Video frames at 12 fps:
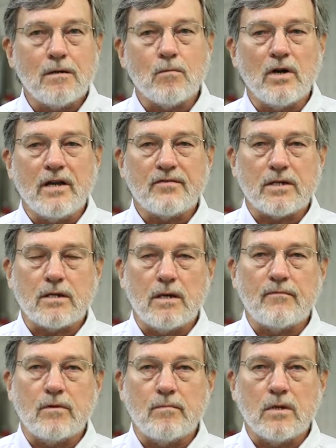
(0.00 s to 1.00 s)
waves that
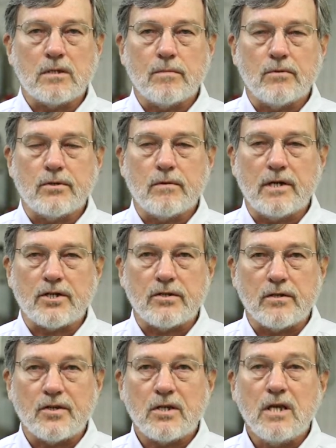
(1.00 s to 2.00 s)
come from multiple
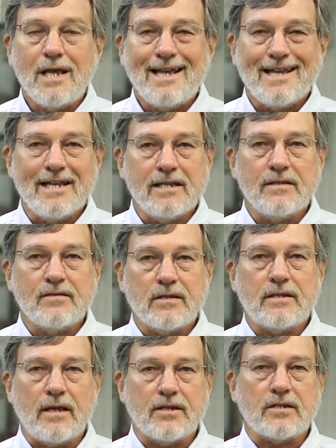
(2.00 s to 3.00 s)
directions in the
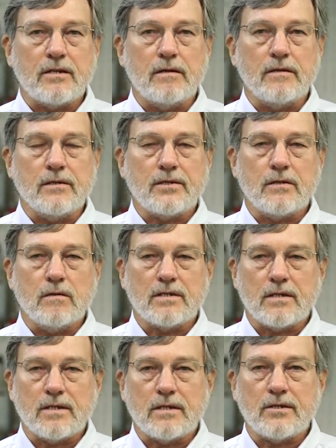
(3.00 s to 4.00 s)
test area. So
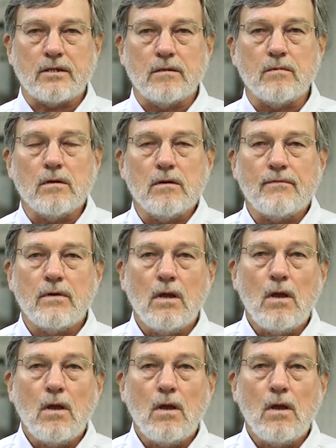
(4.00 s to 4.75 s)
it's a system of